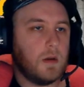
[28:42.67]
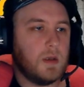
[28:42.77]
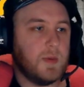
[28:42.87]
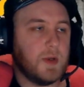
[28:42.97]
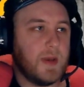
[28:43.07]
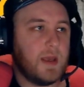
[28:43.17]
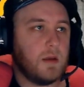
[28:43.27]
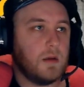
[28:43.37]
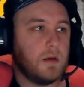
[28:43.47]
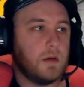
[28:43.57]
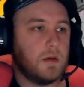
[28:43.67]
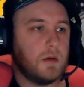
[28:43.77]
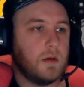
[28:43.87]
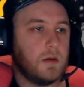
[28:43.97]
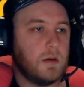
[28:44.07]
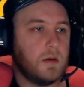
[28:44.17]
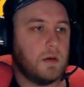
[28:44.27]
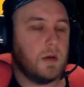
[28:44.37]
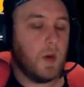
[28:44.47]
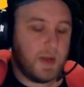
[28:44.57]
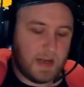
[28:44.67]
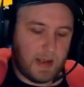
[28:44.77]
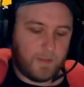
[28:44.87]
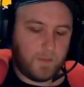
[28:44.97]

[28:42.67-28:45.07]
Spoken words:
Did we do it? We did it.